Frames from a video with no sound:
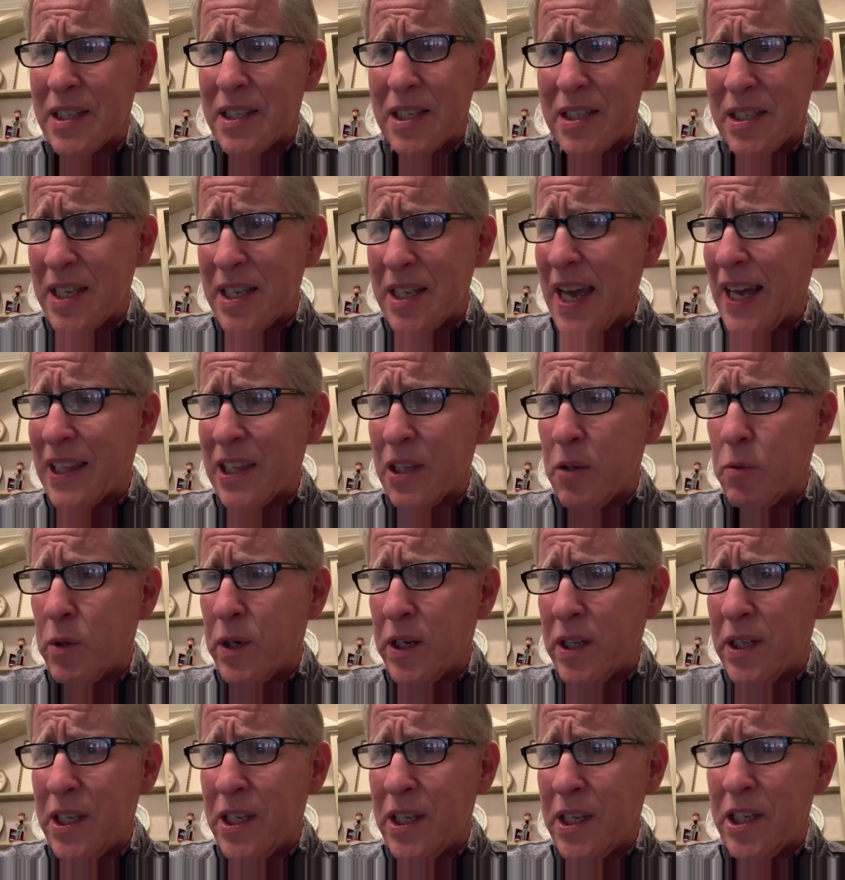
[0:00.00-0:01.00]
that's exactly
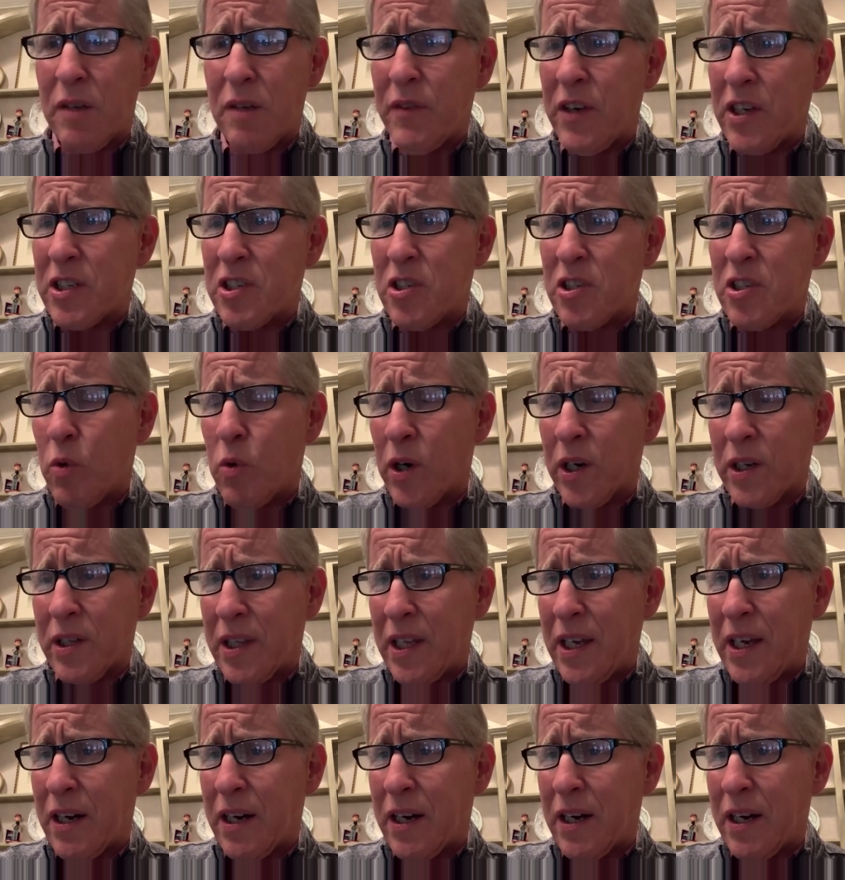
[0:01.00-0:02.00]
what each of us who
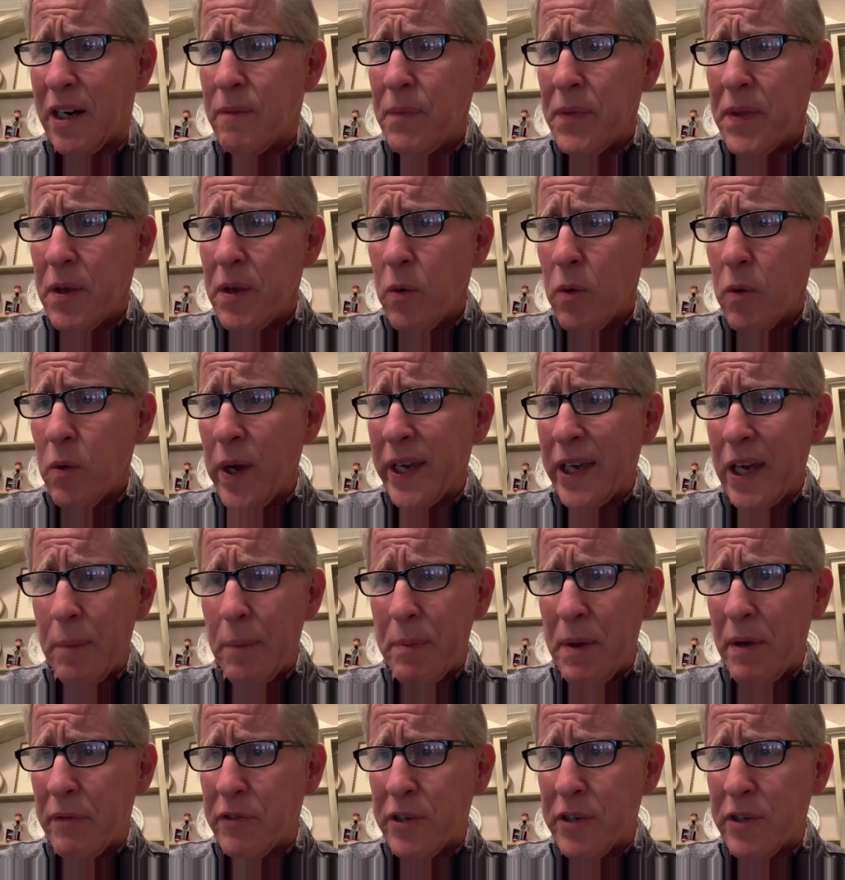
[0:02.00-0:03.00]
work there wake
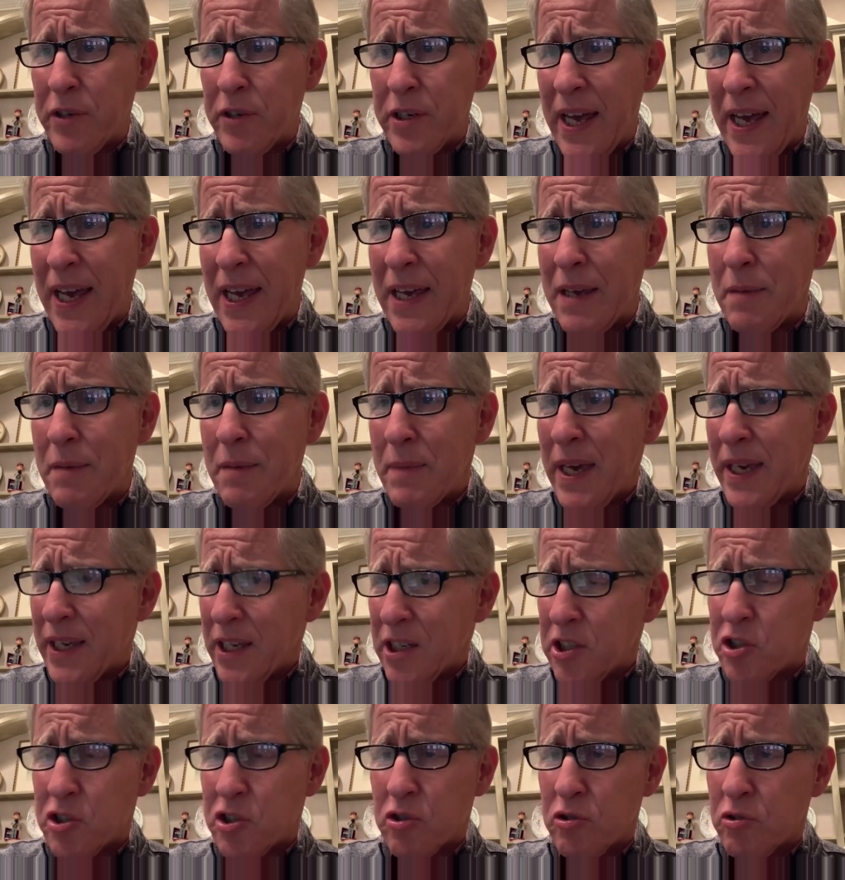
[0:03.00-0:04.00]
up every day,
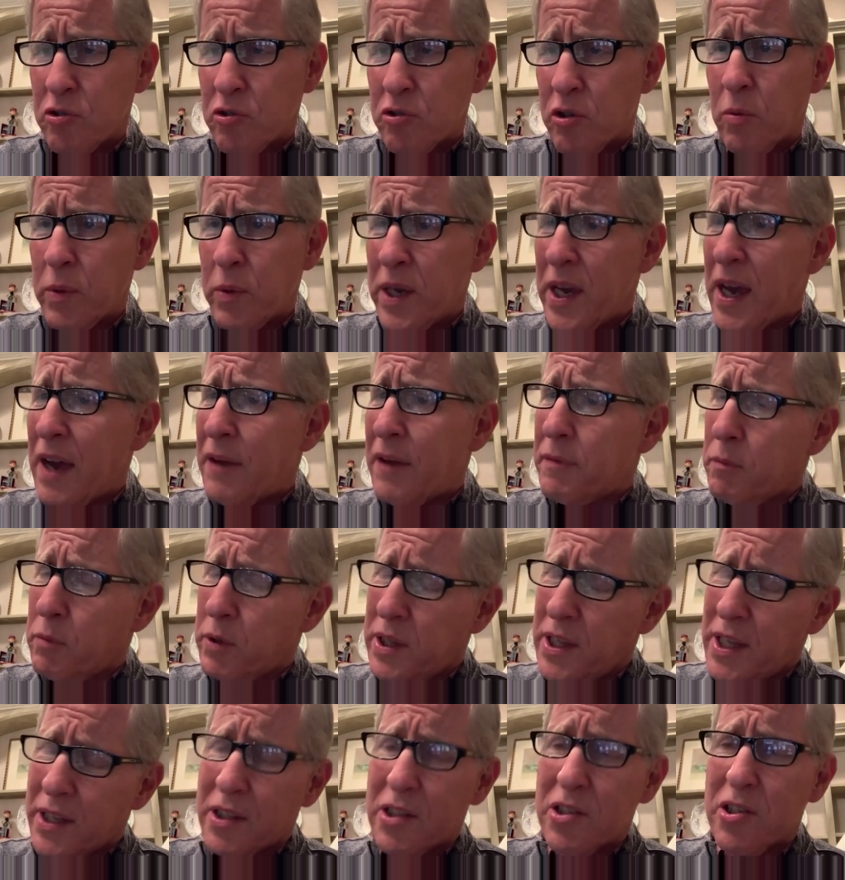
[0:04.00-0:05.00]
making sure we
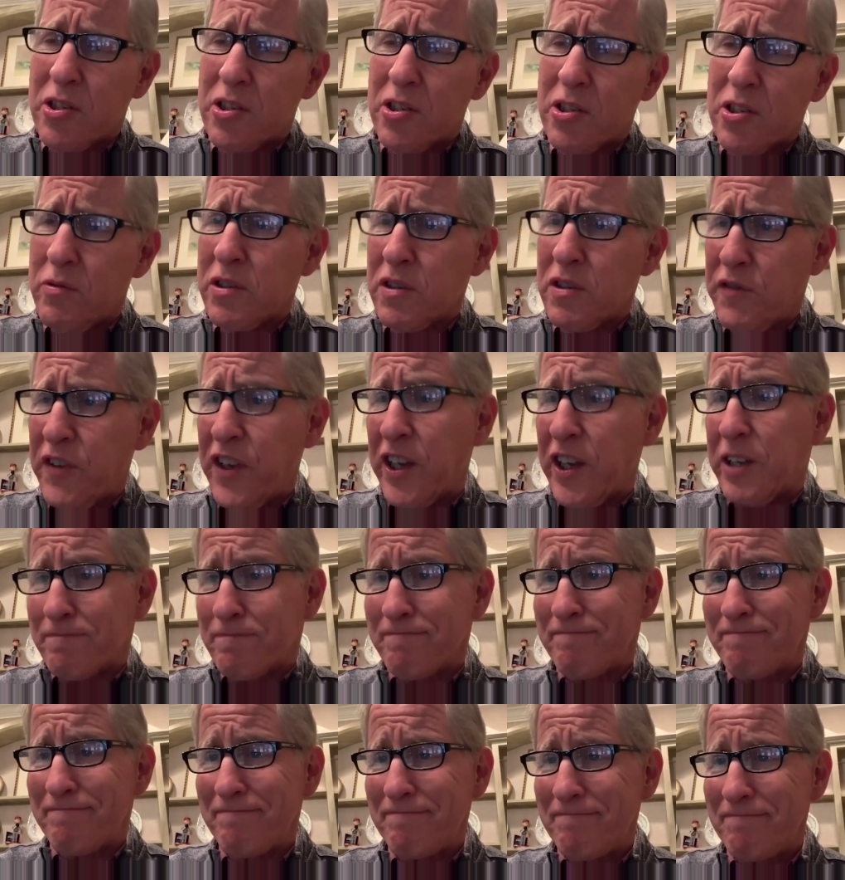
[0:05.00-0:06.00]
let the students
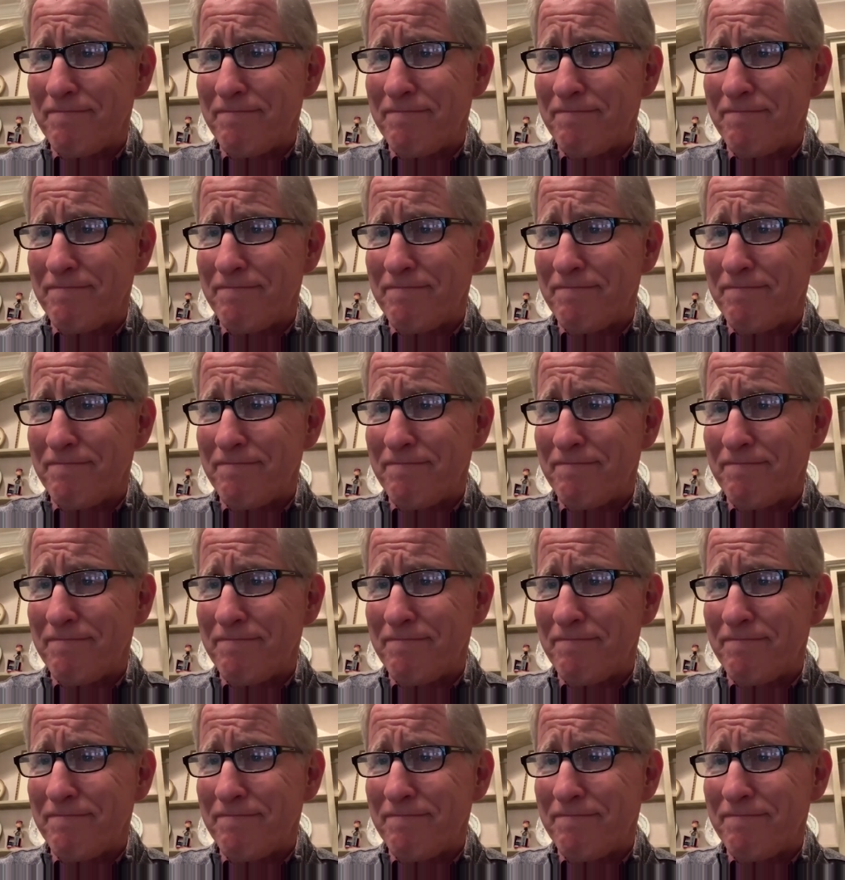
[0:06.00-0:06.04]
feel.